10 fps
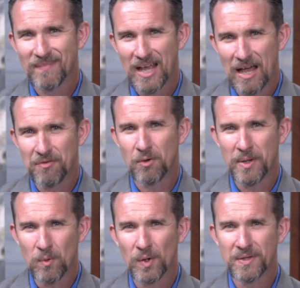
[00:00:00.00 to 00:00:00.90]
Heaven will
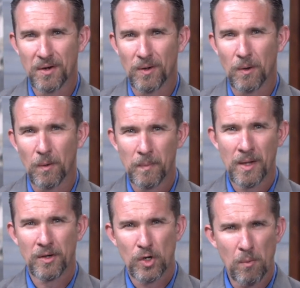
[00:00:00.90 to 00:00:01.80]
be worth it all
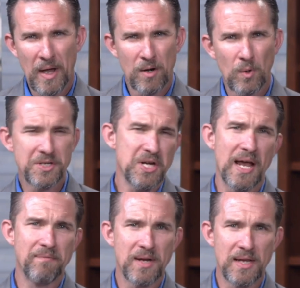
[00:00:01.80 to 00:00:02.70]
no matter what you
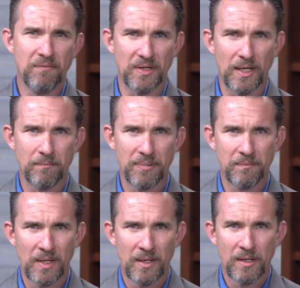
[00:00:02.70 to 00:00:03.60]
have to give up,
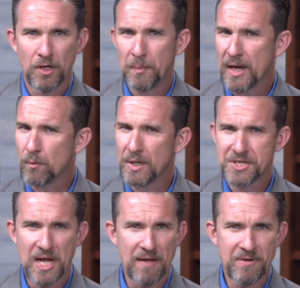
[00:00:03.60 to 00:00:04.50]
no matter
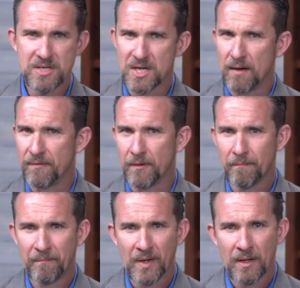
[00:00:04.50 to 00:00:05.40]
what you have to suffer,
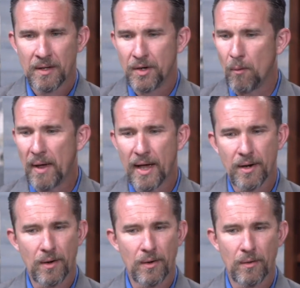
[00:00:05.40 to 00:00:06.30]
no
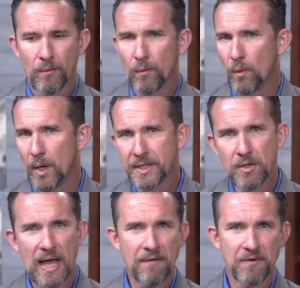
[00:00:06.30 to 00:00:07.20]
matter what
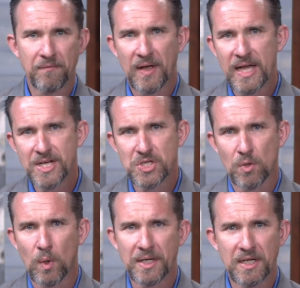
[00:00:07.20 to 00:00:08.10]
you have to face
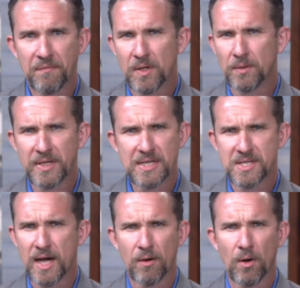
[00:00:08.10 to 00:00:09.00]
or what difficulties
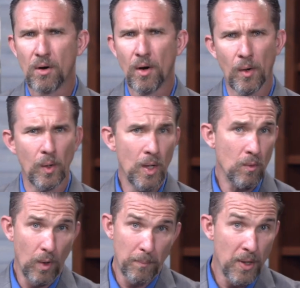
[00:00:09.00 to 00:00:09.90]
there are or
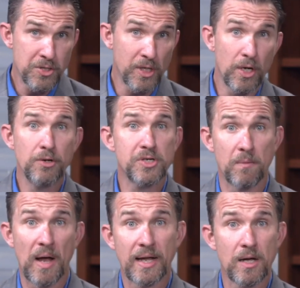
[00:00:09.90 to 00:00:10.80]
what
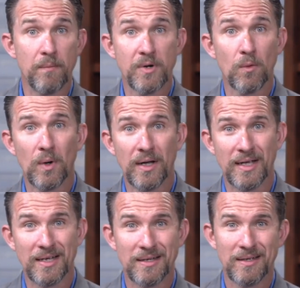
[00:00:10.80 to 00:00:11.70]
persecution might come your
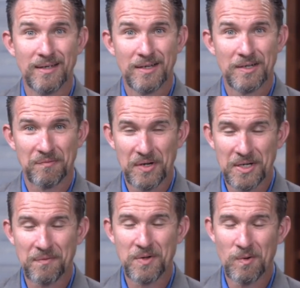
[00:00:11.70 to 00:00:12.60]
way.
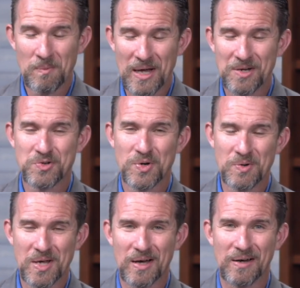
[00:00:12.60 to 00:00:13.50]
Friend, if you remain true
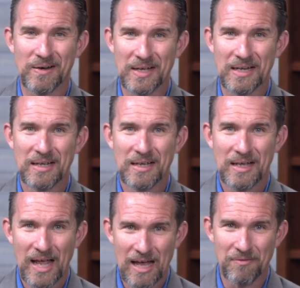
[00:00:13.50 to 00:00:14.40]
to God,
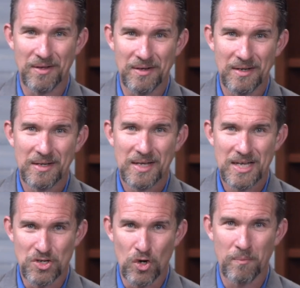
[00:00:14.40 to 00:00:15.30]
heaven
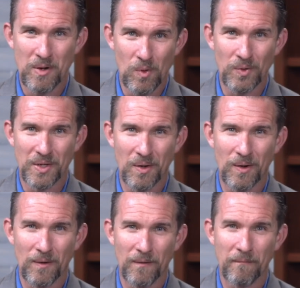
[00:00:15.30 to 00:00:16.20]
is going to be worth it
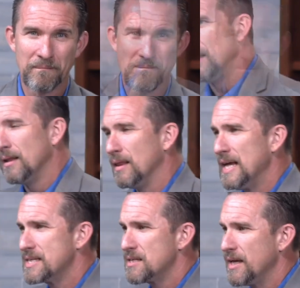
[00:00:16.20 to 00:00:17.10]
all.
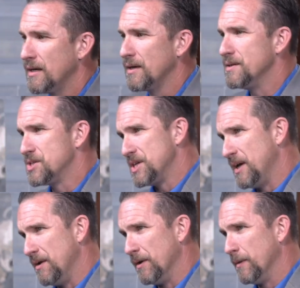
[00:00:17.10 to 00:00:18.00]
Let's then
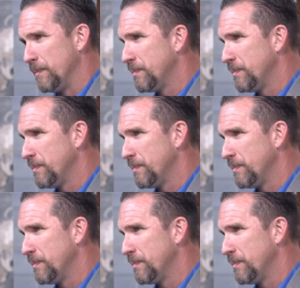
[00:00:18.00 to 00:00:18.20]
consider